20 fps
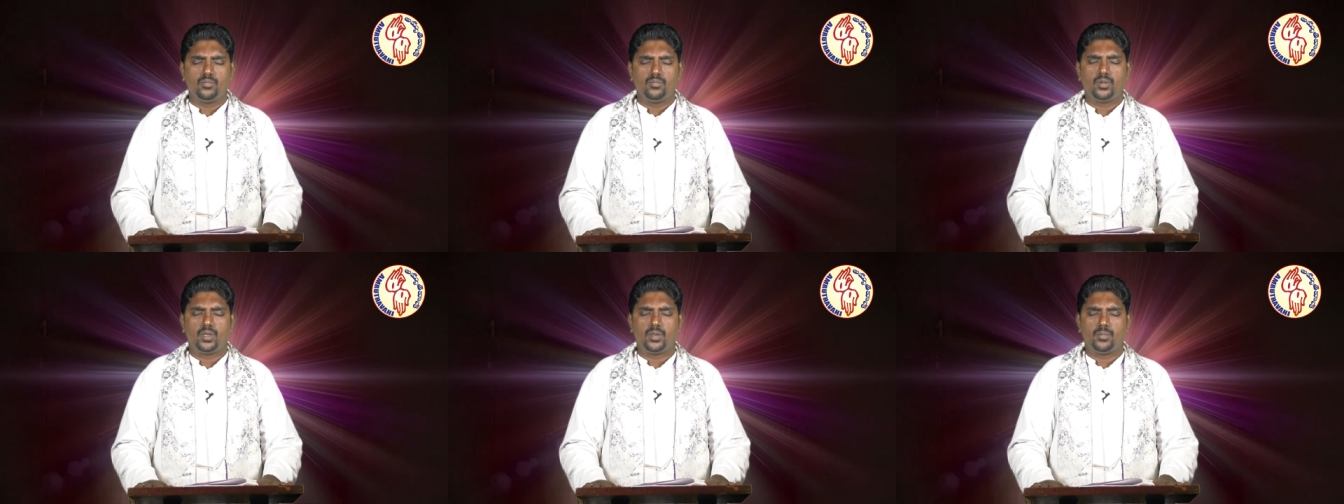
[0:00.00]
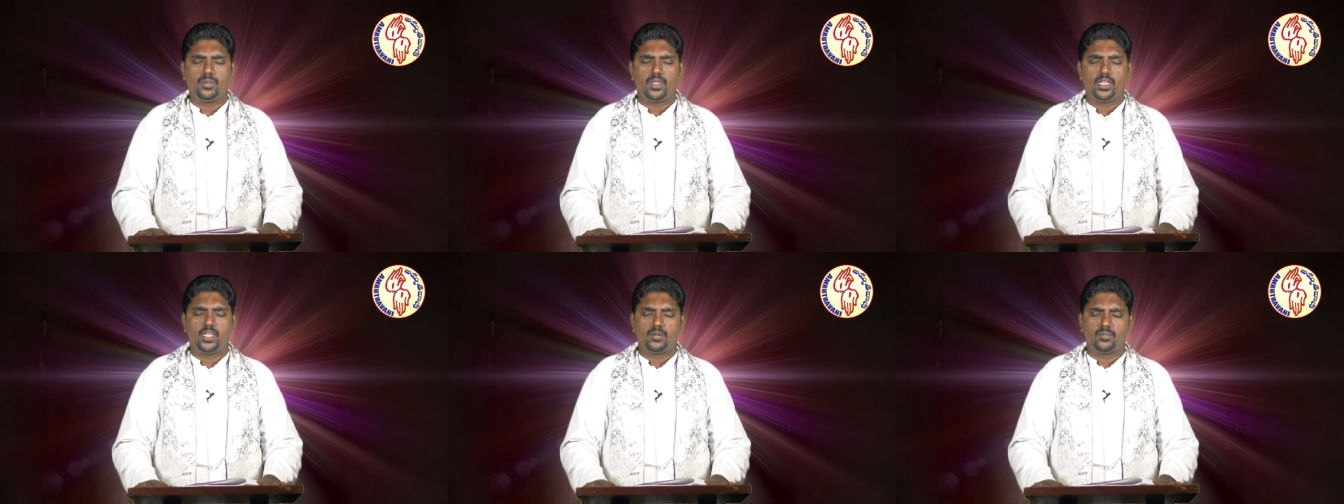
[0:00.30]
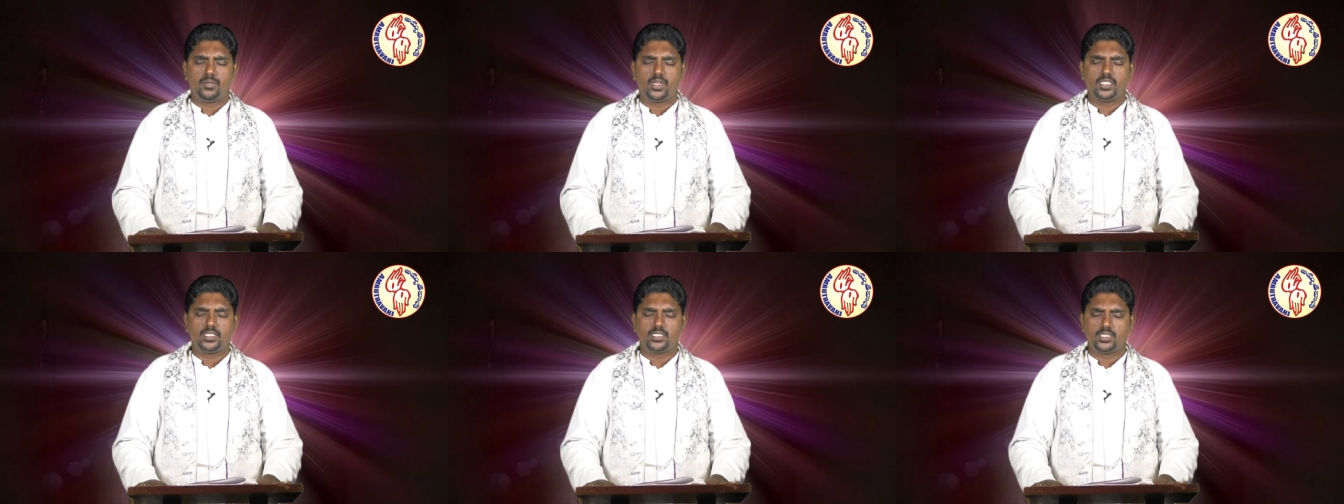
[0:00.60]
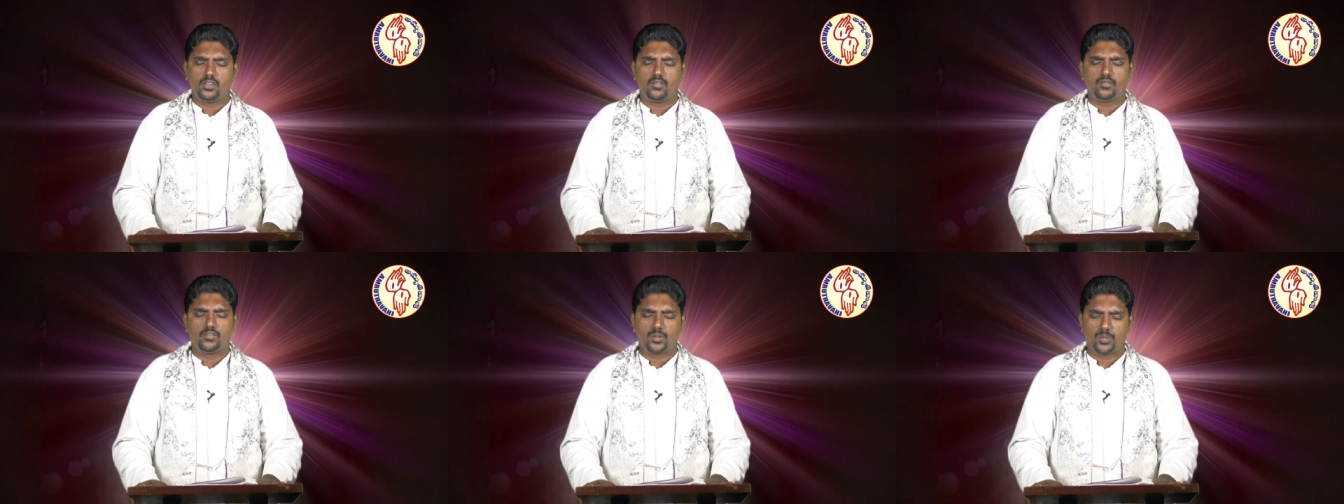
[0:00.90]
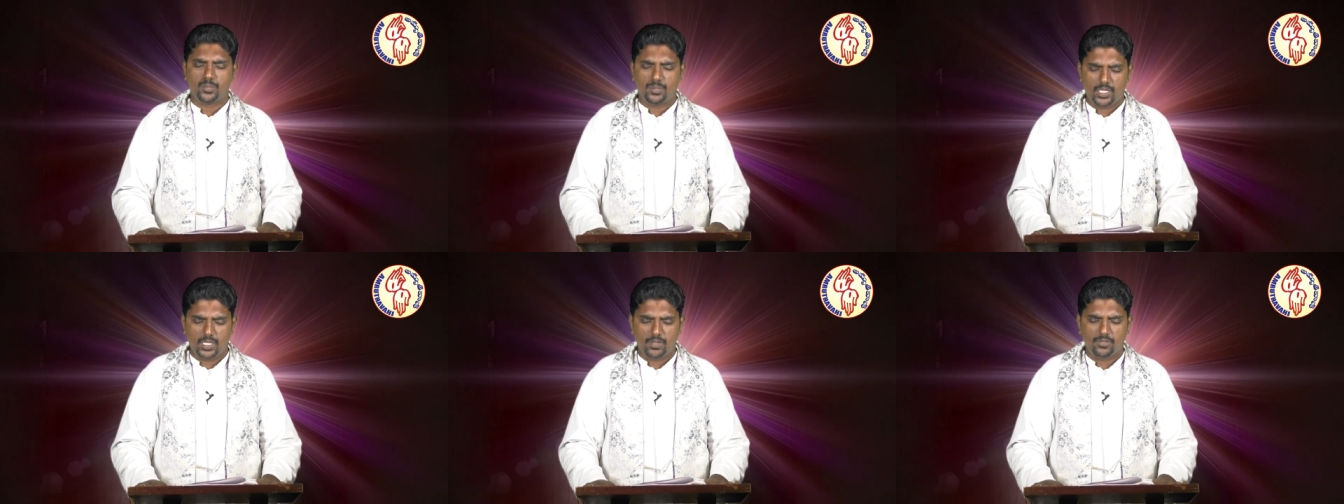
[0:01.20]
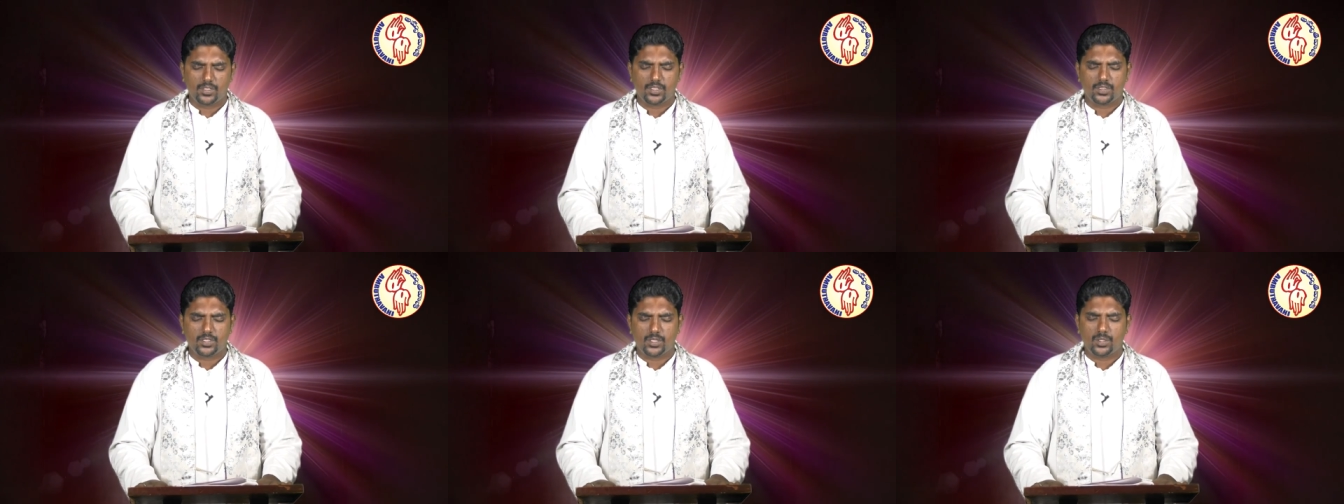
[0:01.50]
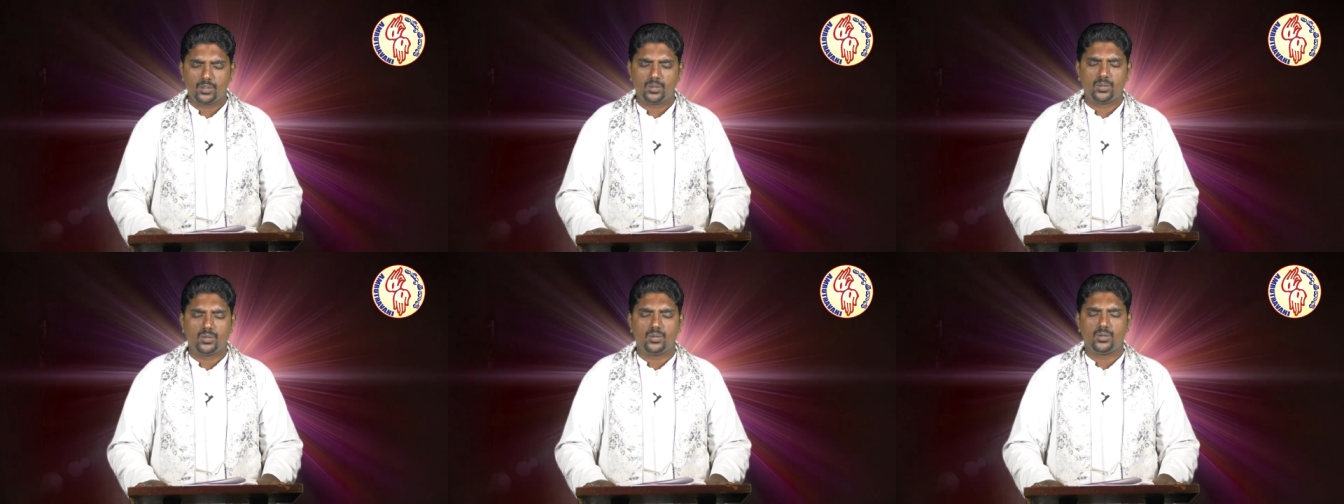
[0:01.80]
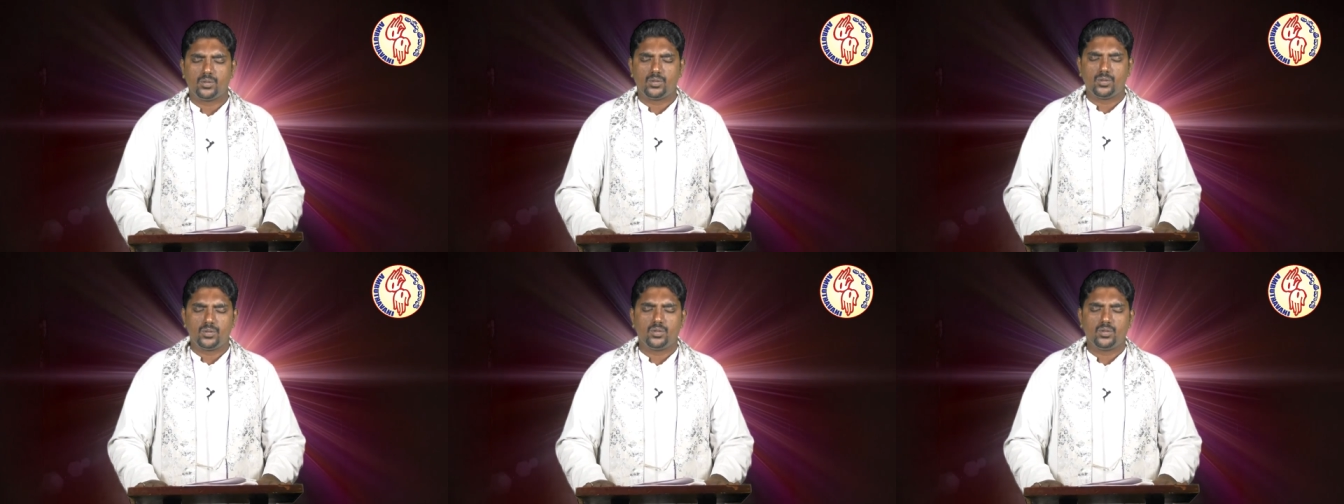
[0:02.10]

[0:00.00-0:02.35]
prepare myself to be with you,